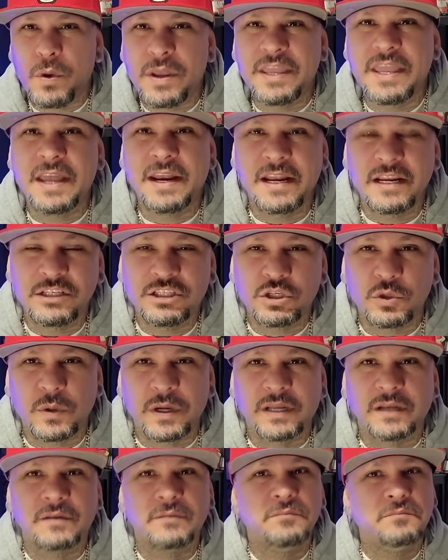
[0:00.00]
We get into
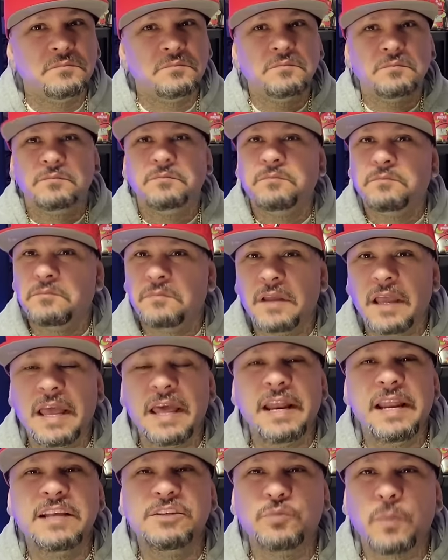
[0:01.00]
it.
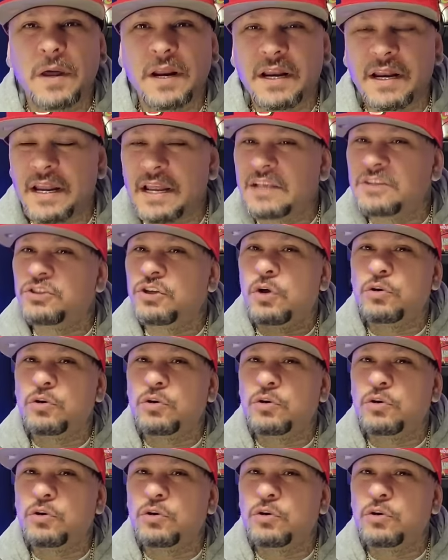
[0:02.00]
It is what it is.